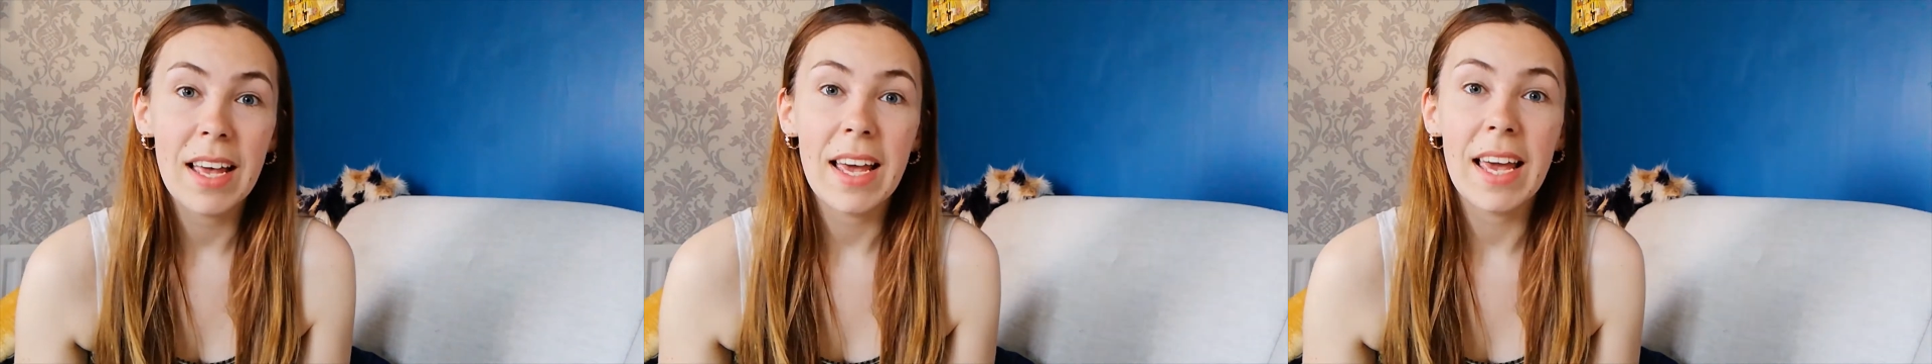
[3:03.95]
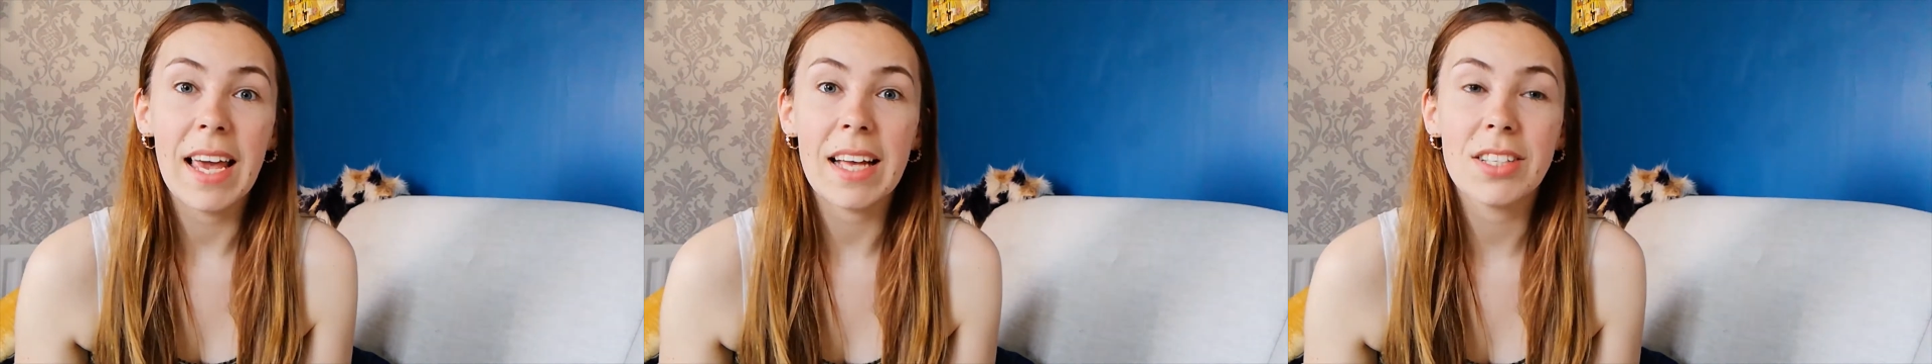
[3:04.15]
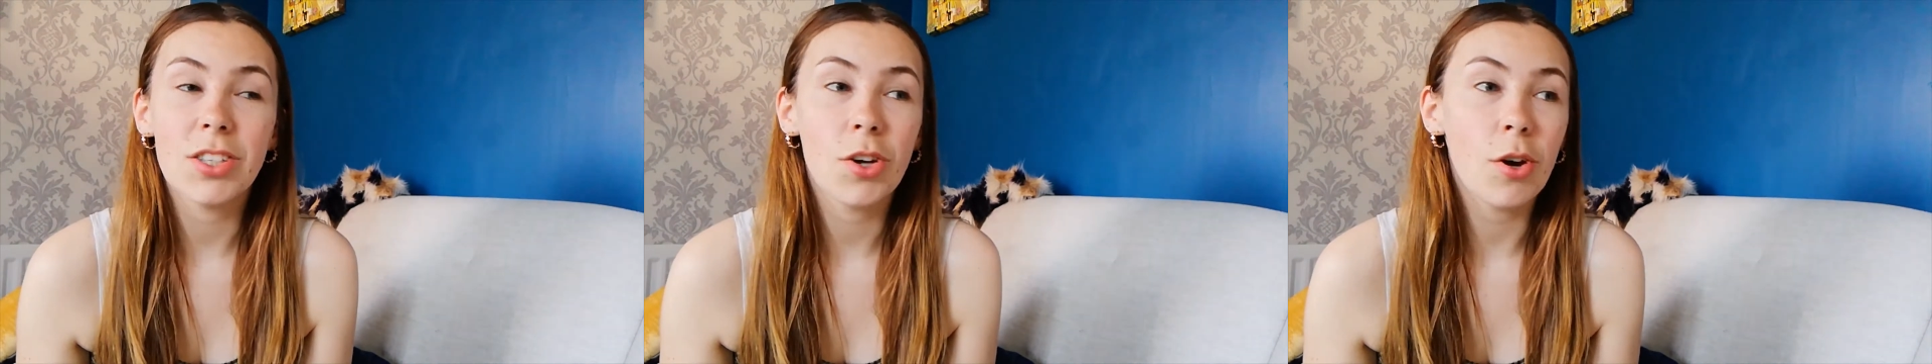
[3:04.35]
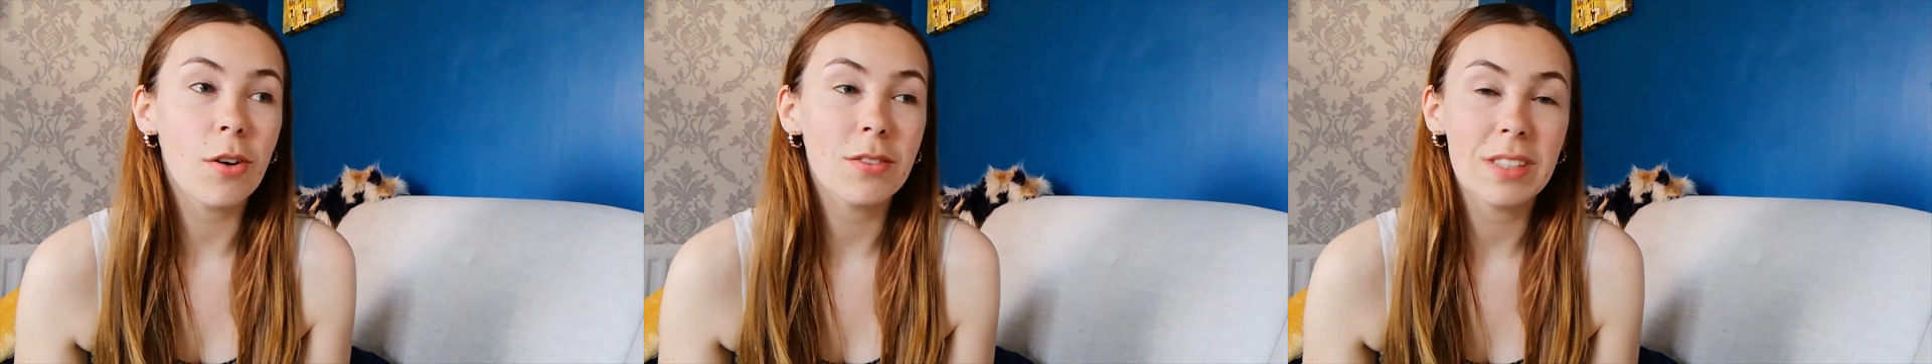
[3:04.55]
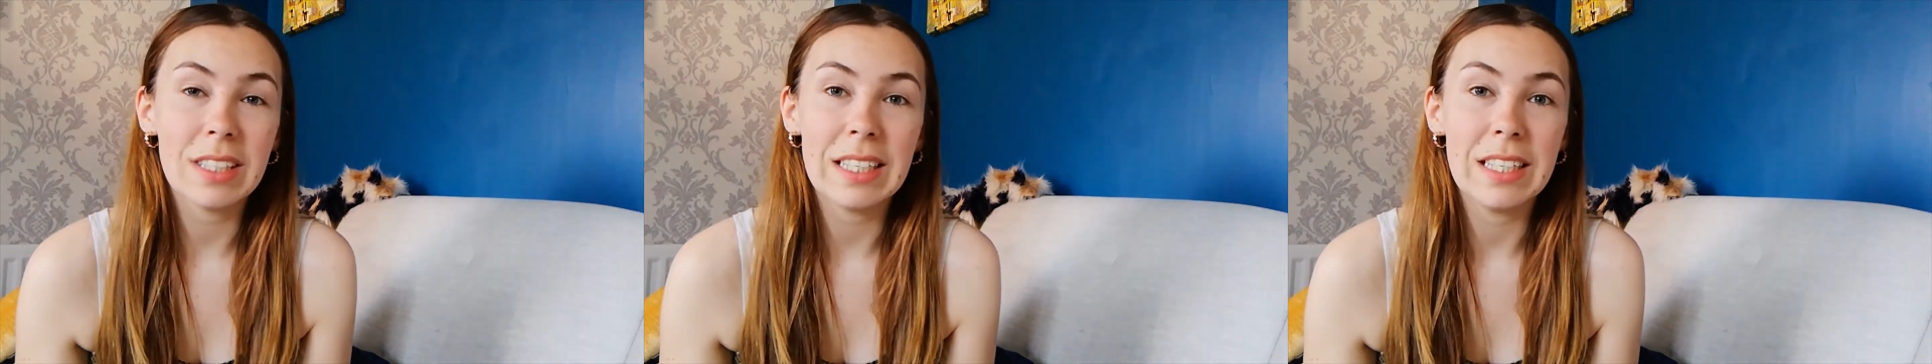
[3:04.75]
He had to go
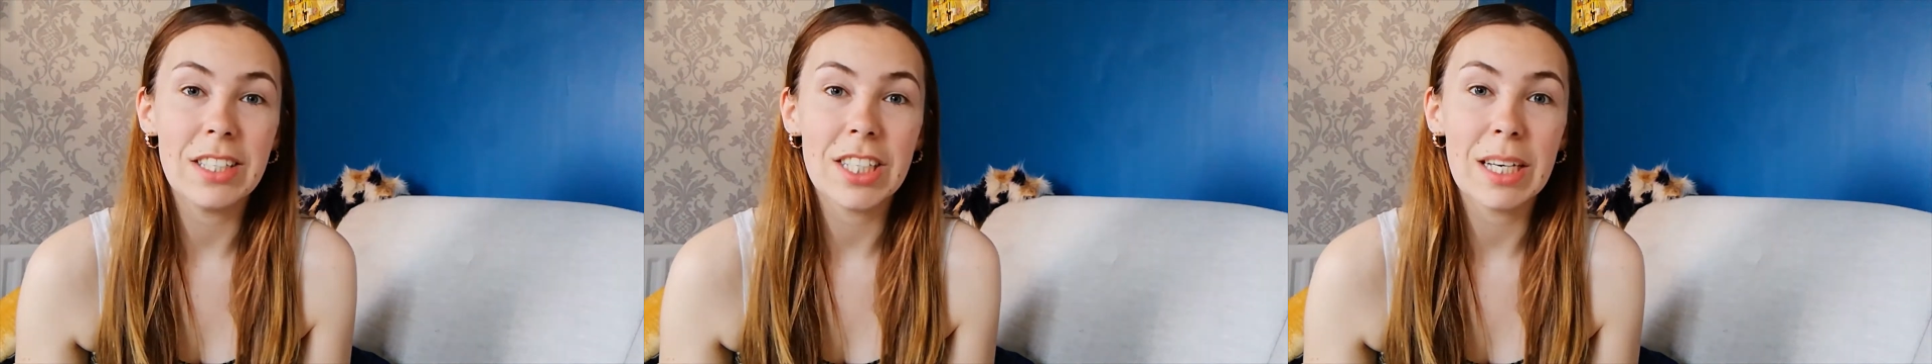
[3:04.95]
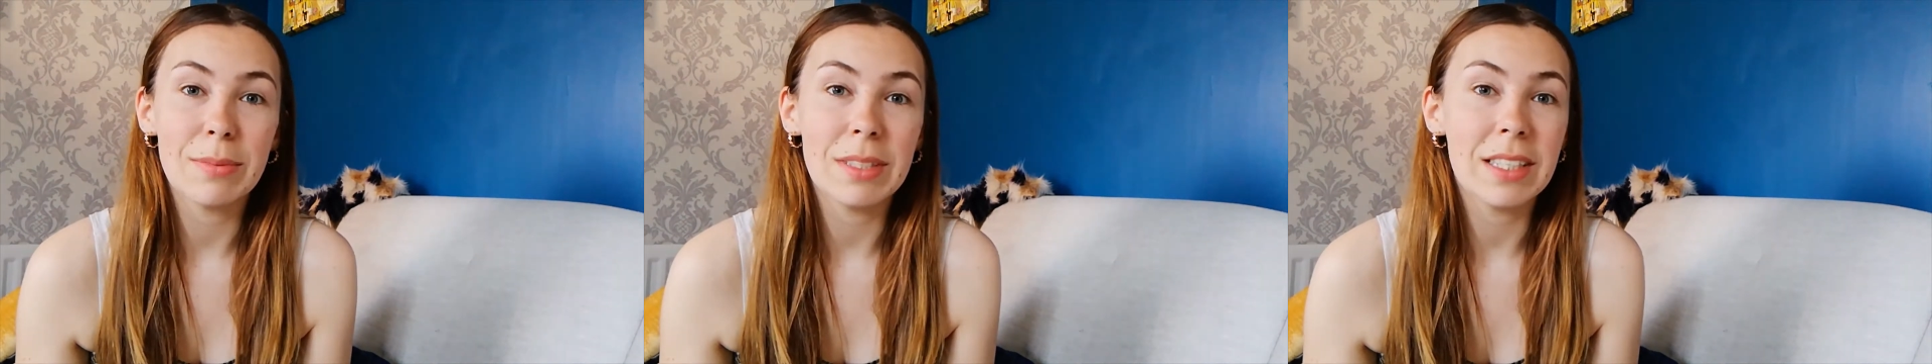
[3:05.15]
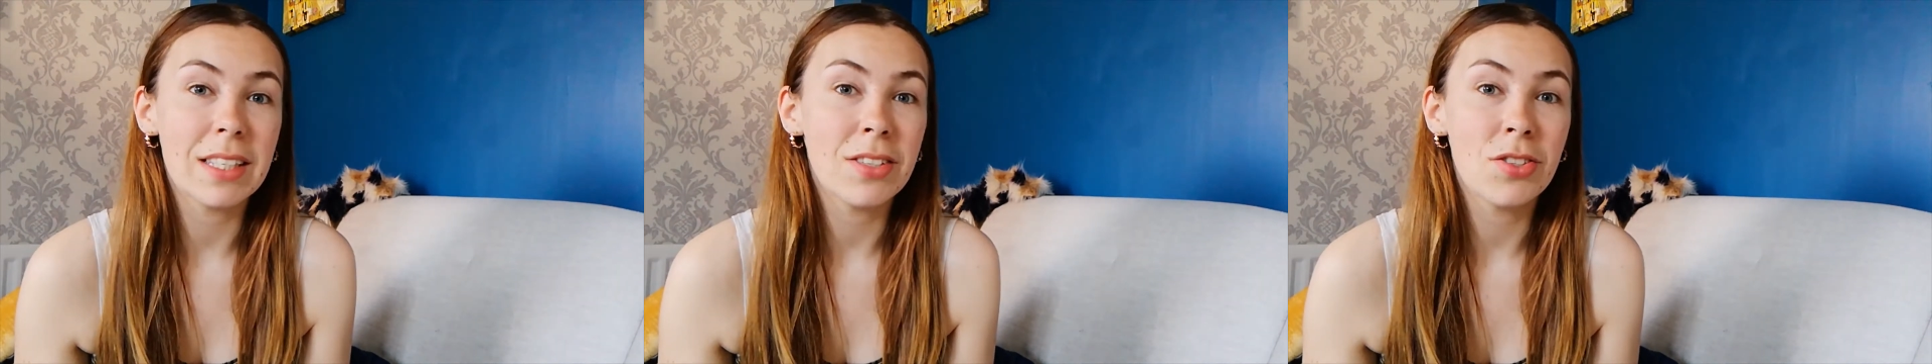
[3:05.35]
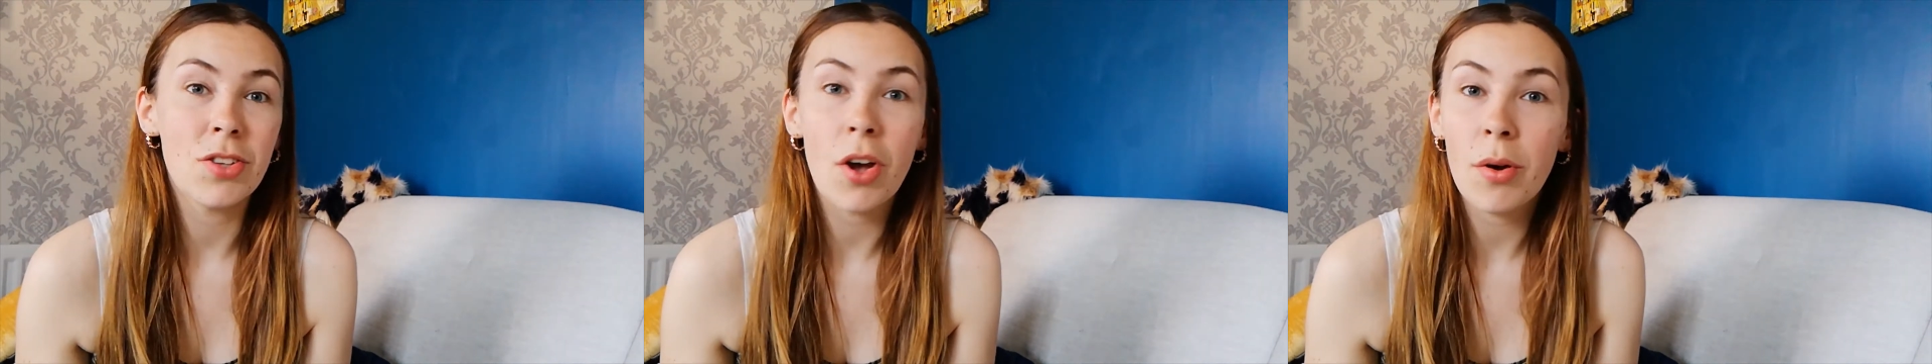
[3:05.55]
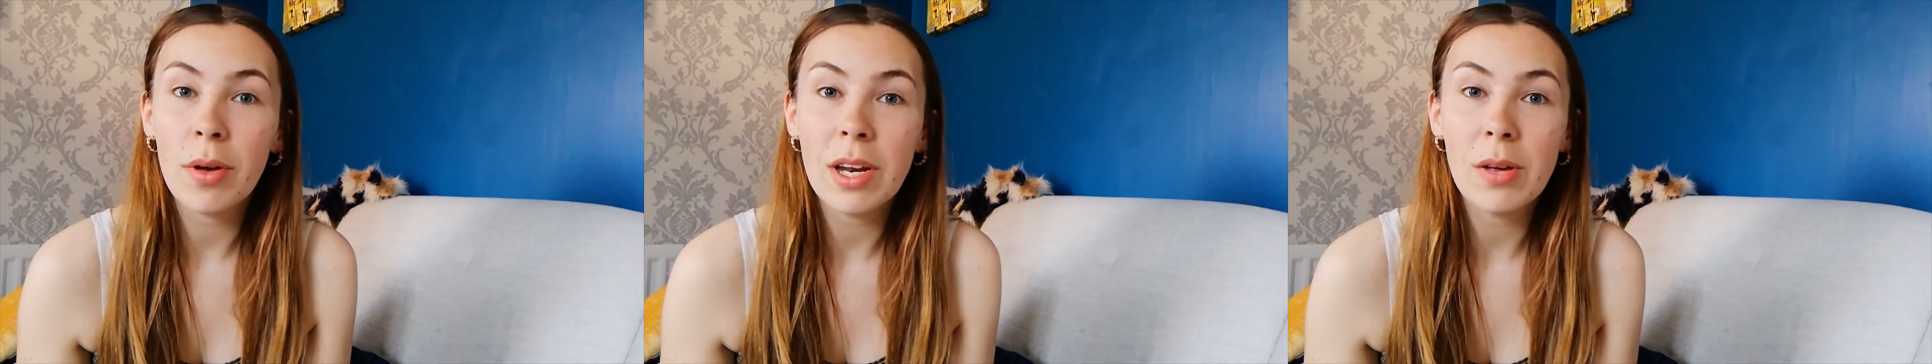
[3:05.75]
off to Egypt. He didn't
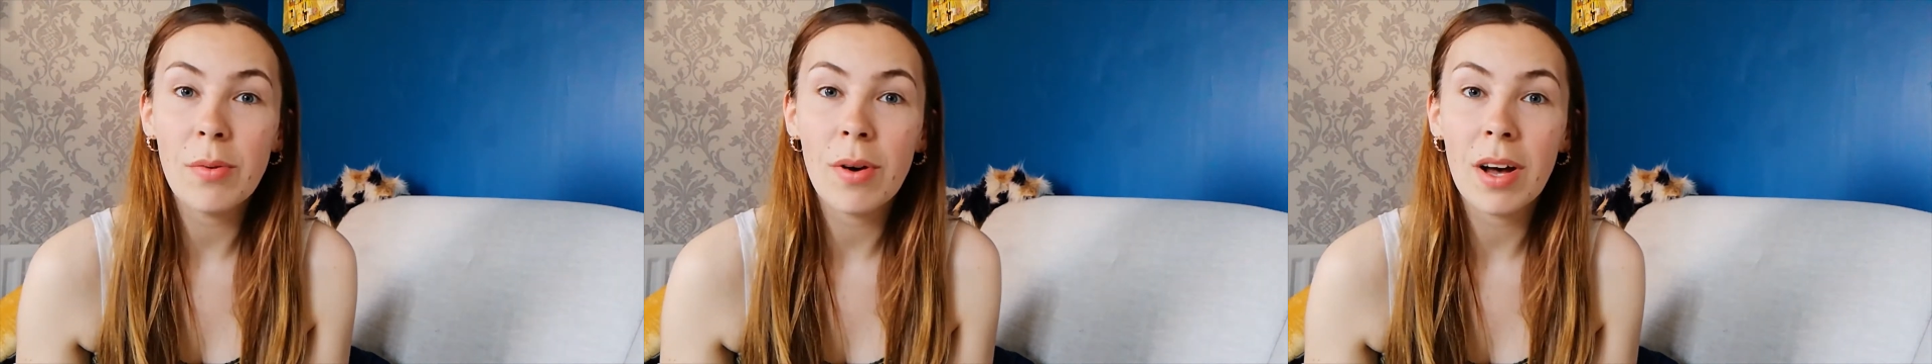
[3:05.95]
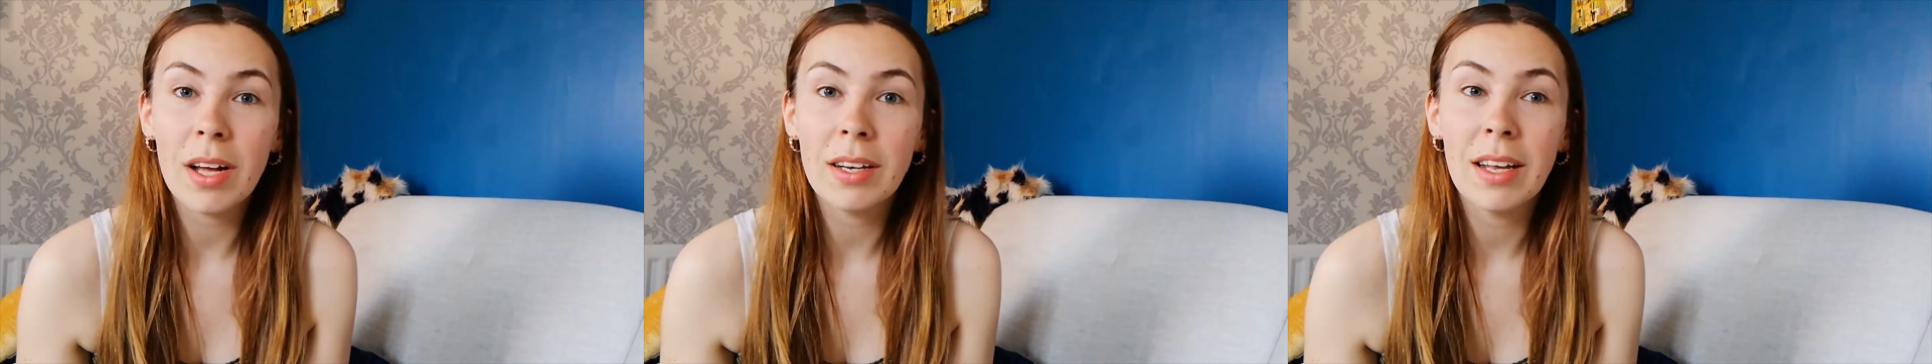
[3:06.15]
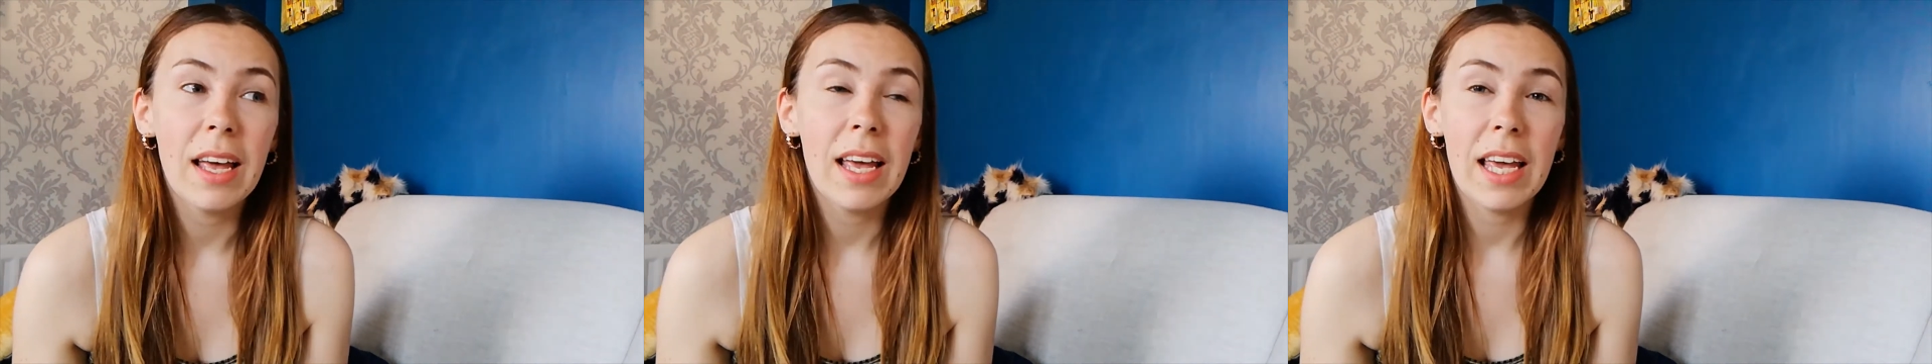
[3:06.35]
know anyone.